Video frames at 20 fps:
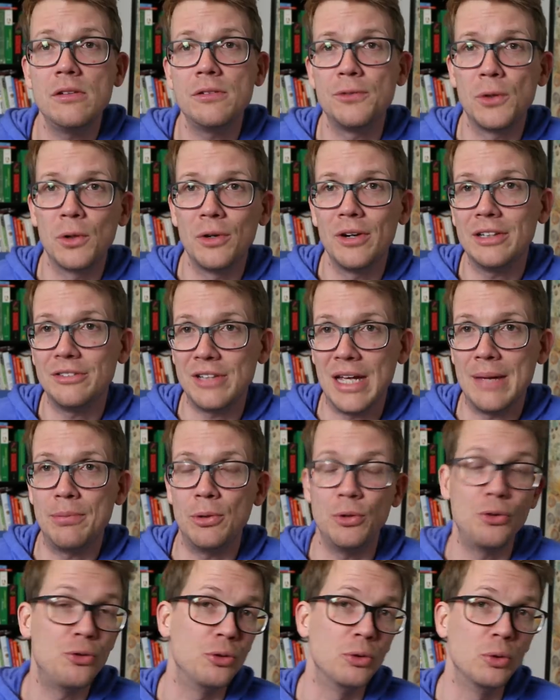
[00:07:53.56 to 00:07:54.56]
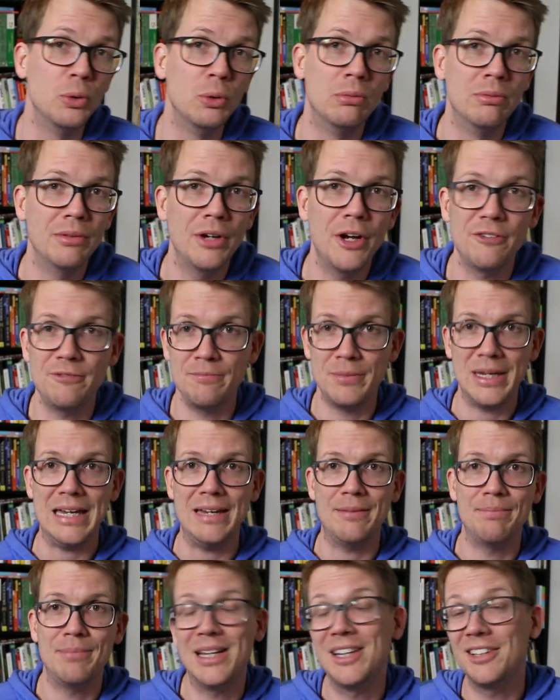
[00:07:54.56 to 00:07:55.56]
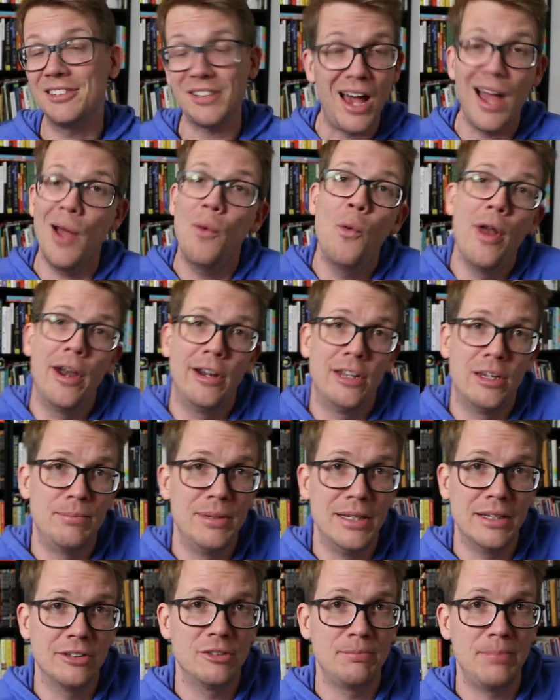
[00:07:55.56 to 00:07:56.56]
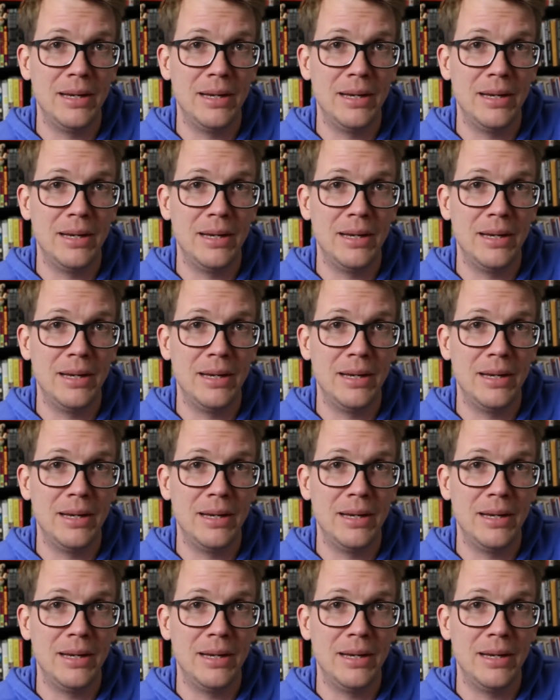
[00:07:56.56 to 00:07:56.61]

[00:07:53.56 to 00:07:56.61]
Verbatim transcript: is, for example, true of me, because I want it to be a